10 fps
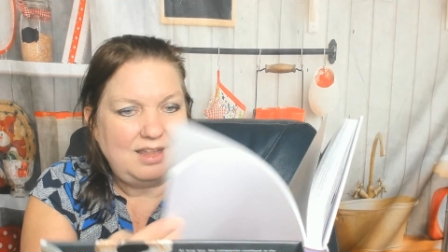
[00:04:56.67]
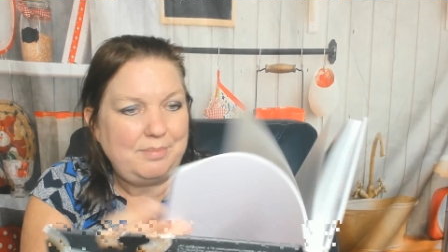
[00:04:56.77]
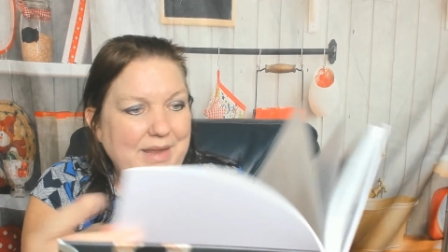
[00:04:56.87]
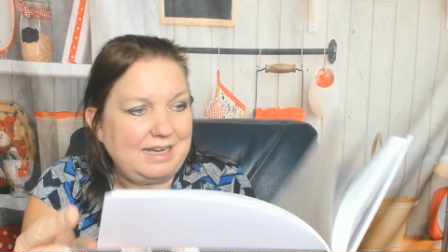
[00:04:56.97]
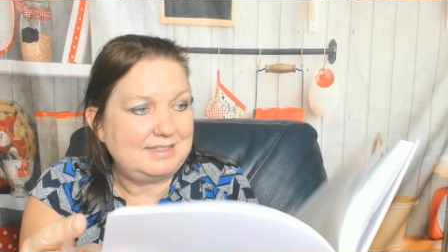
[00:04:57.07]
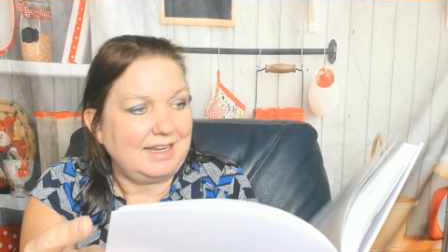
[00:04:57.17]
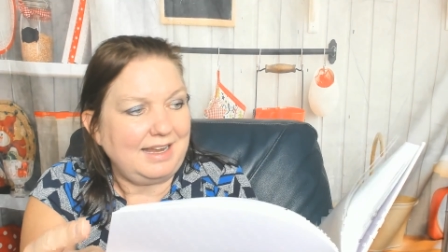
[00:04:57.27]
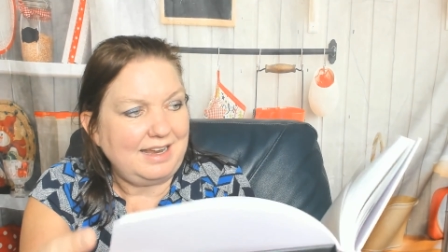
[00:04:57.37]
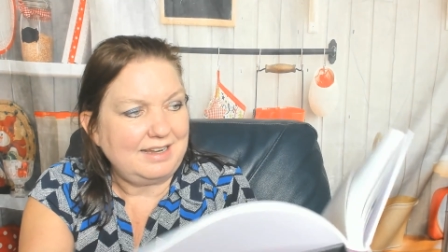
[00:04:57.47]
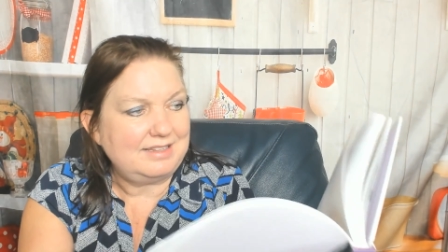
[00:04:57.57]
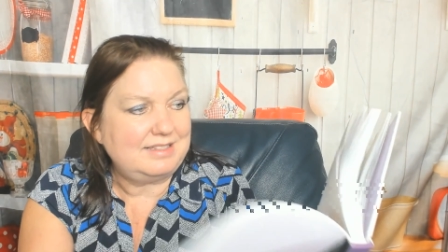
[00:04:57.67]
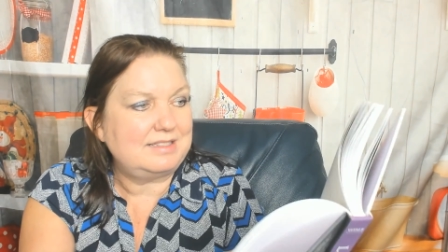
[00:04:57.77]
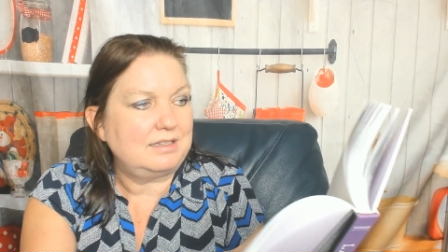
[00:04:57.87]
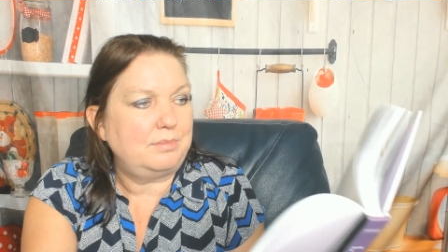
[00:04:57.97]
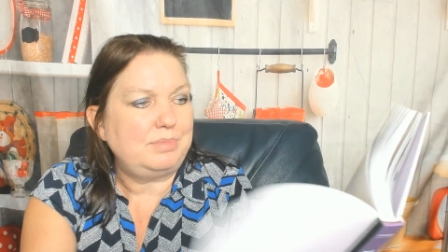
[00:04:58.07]
Baked eggs,
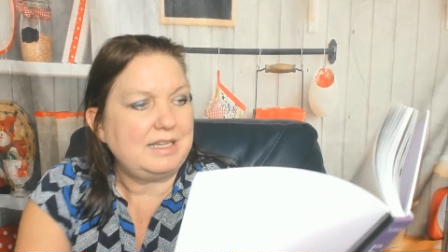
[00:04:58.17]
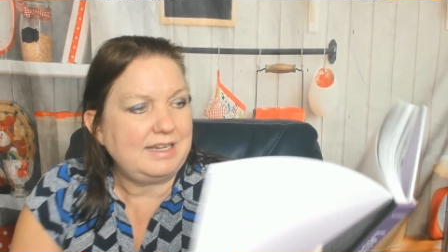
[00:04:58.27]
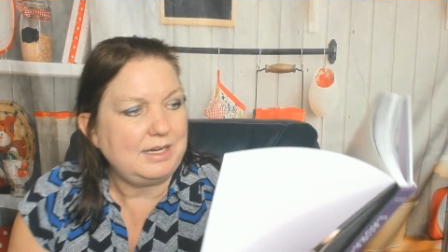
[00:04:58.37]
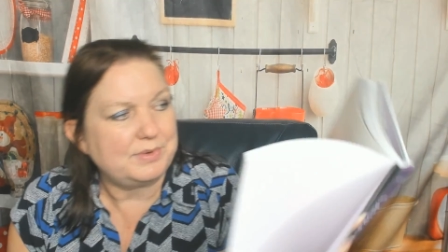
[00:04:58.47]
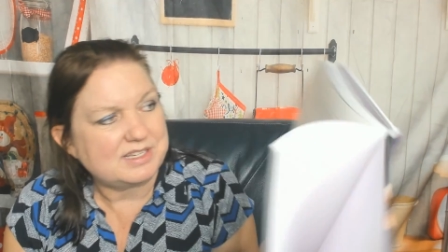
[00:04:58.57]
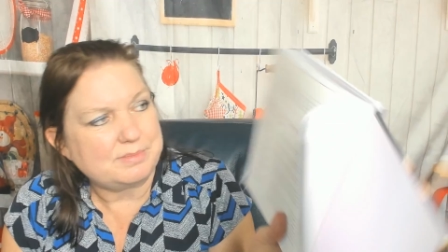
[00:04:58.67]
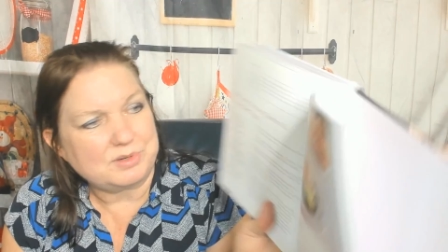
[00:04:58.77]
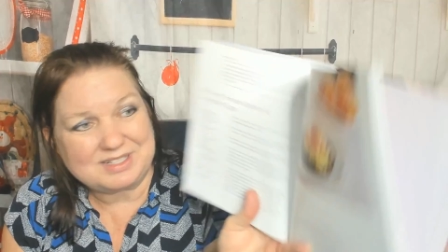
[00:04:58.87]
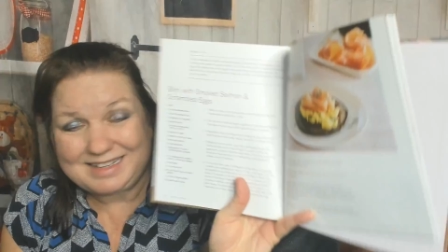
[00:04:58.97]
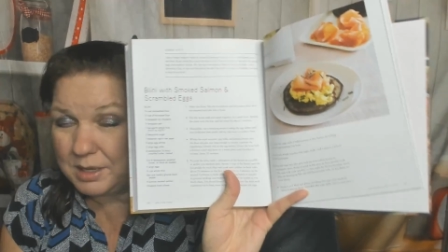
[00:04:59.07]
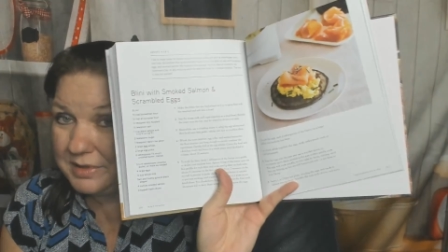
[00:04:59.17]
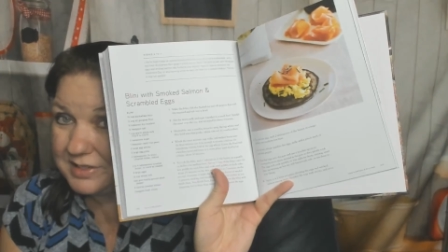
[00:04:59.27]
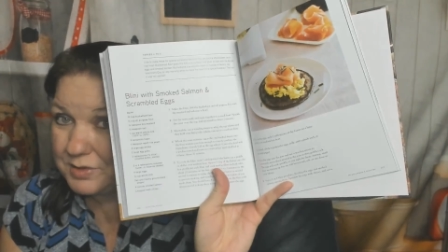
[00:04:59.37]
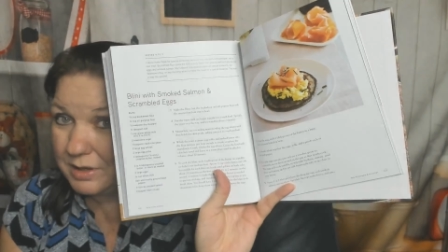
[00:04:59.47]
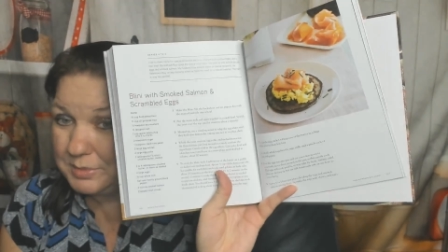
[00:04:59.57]
blini with smoked salmon and
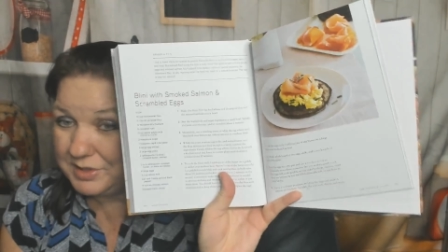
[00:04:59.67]
scrambled